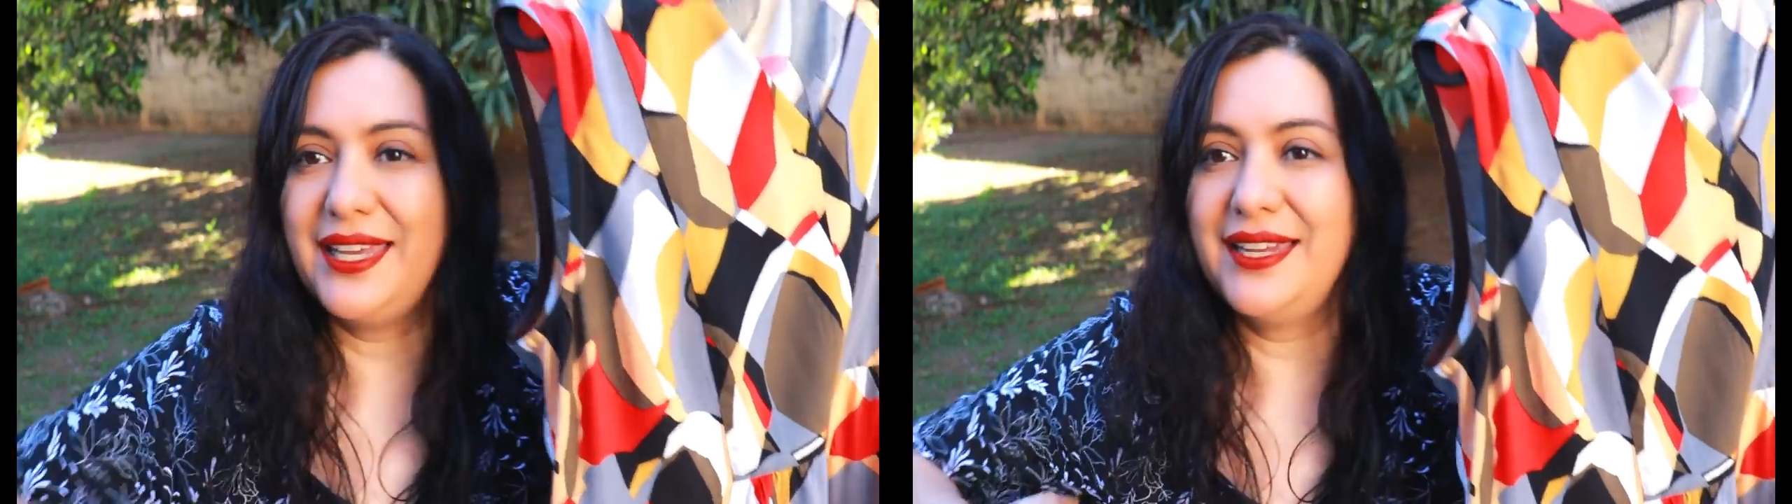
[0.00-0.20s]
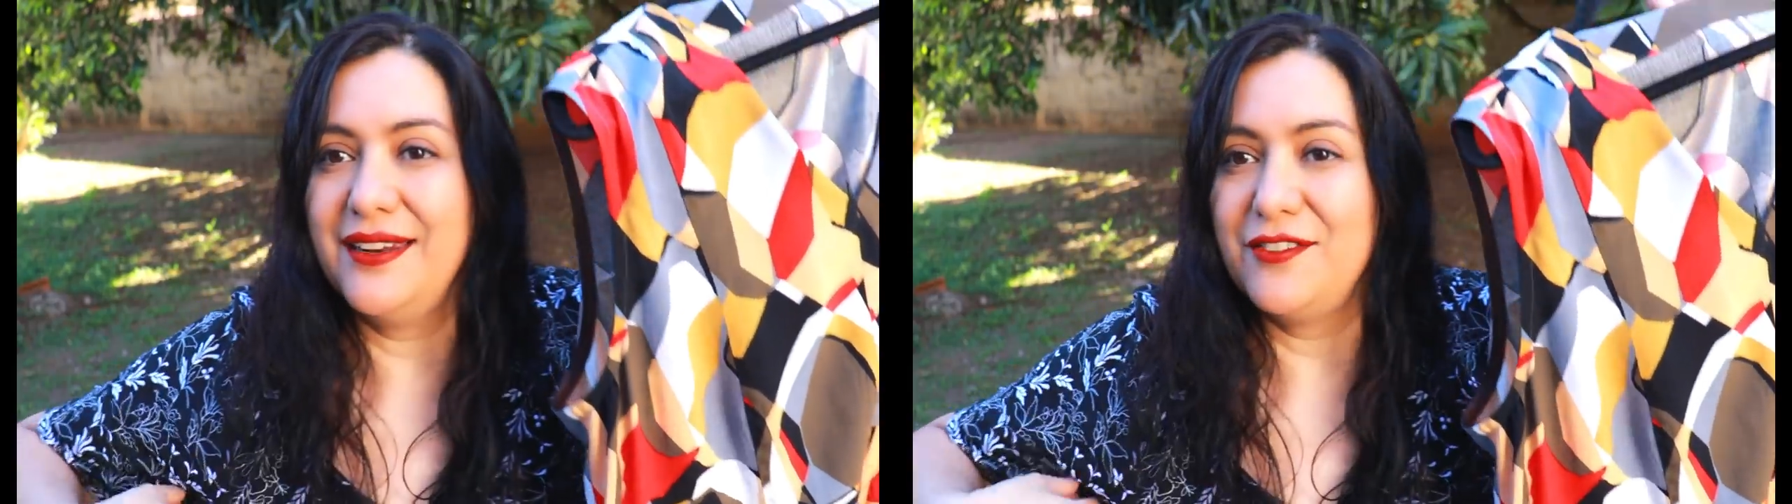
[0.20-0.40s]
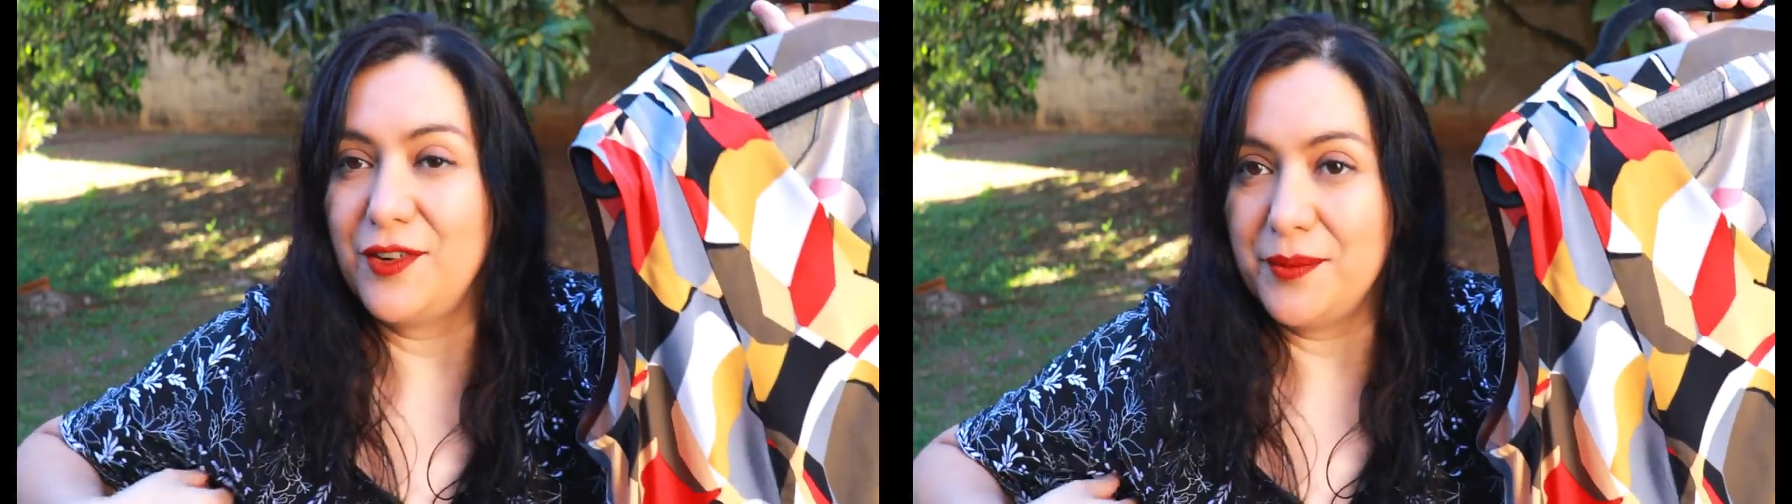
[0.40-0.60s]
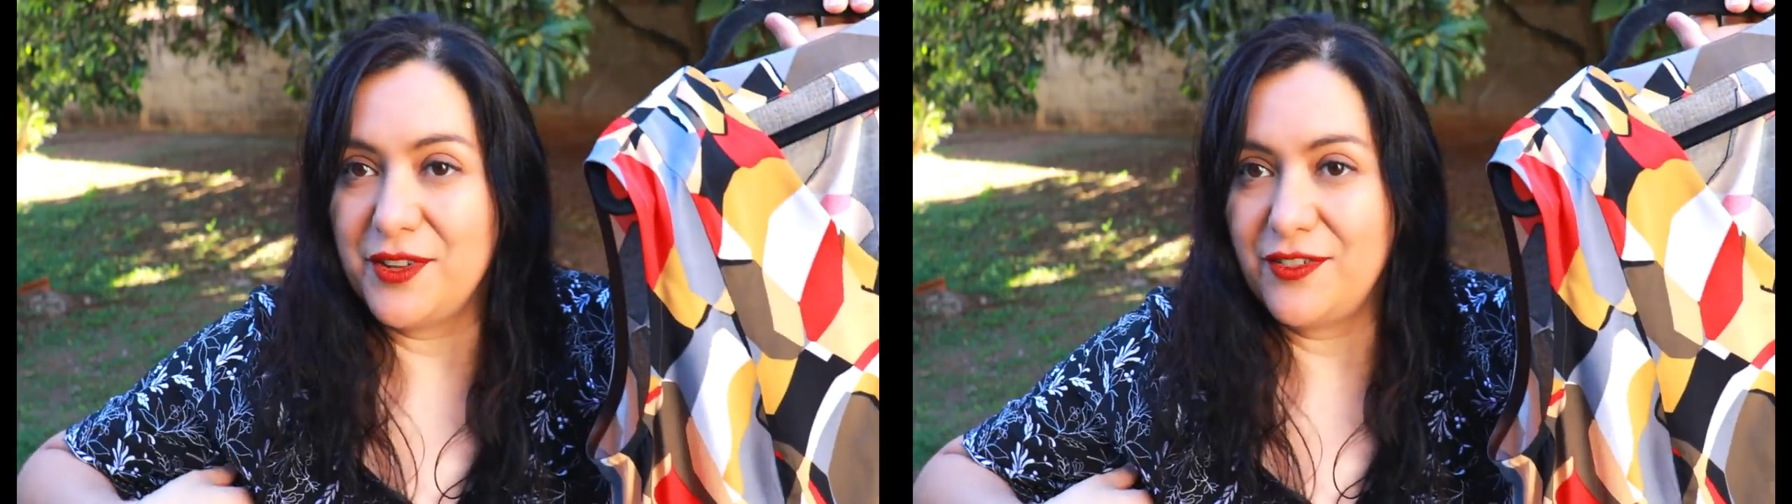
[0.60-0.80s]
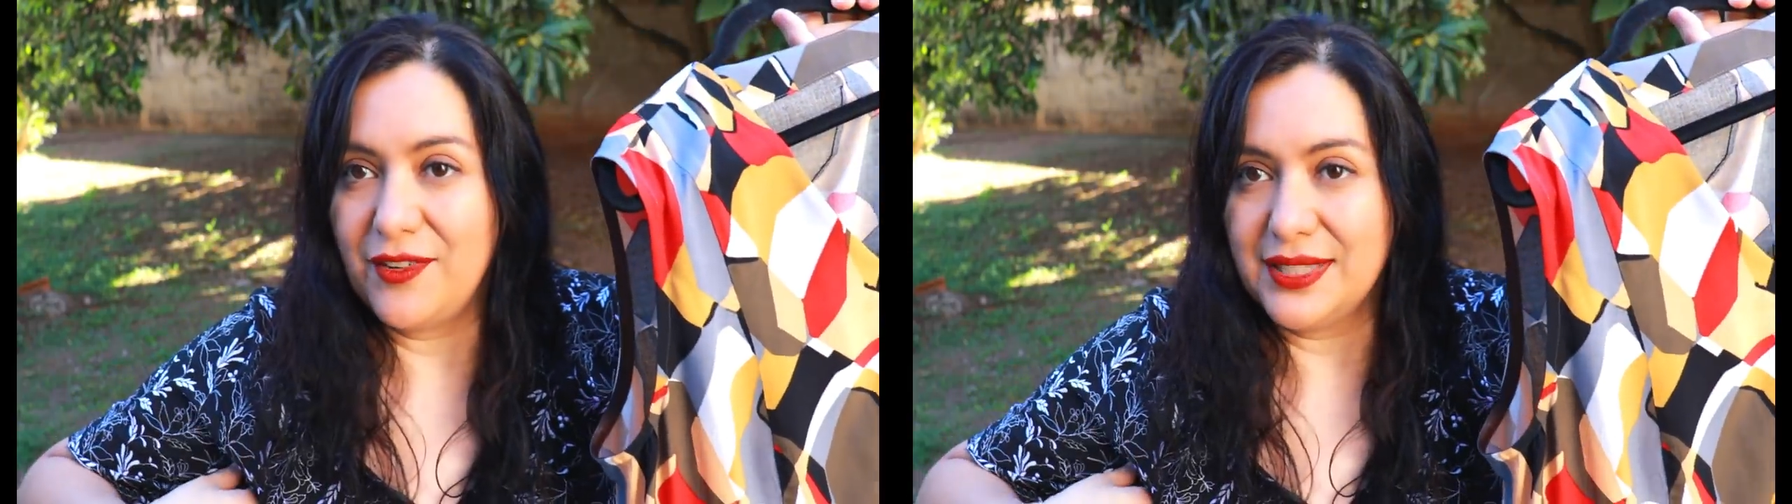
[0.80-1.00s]
in from
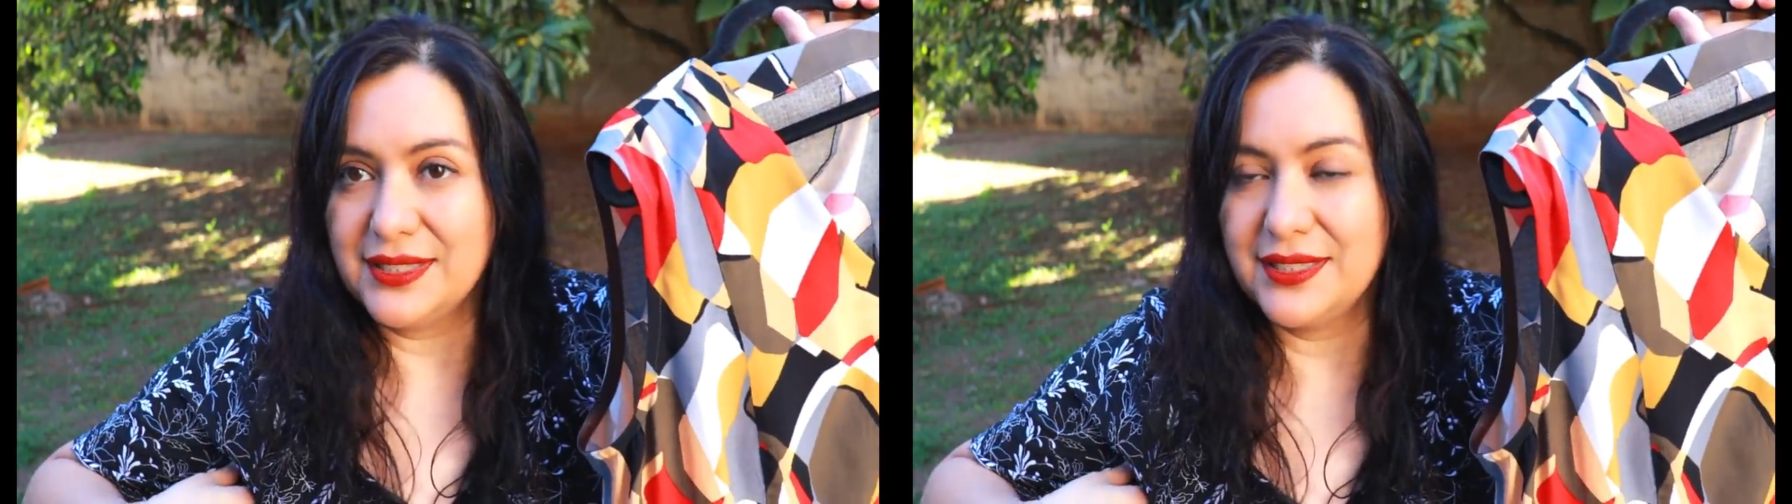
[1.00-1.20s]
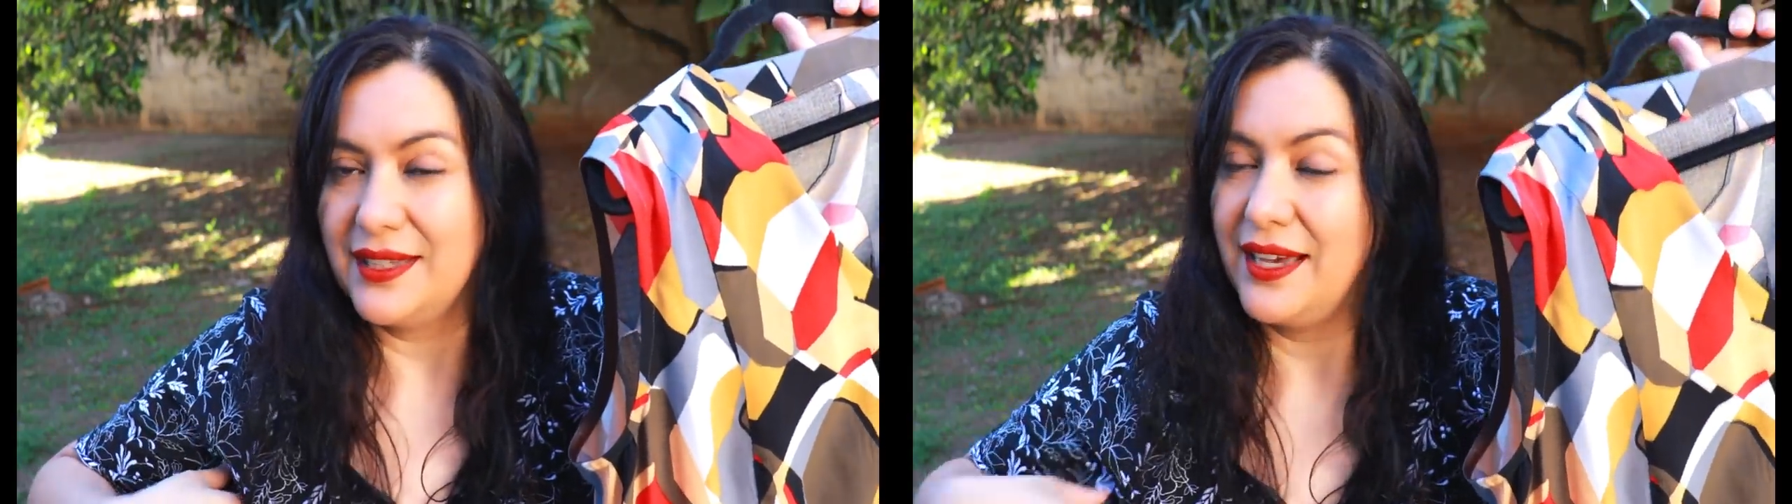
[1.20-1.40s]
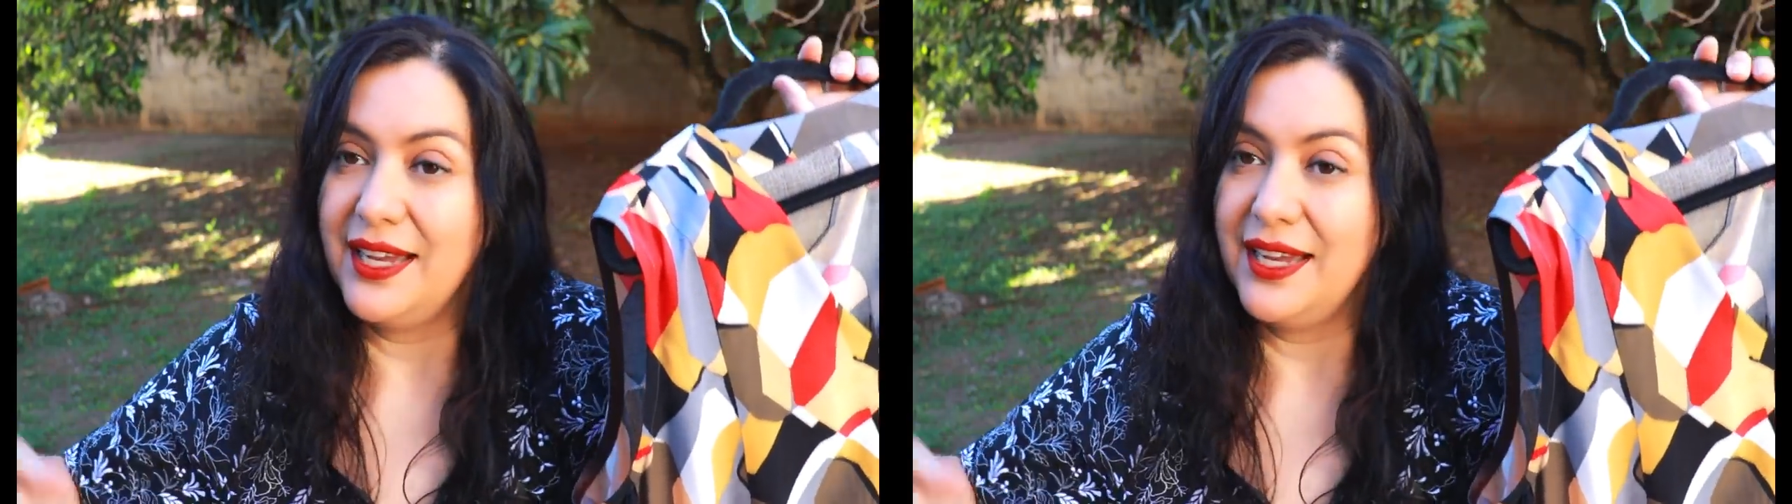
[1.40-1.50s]
the front.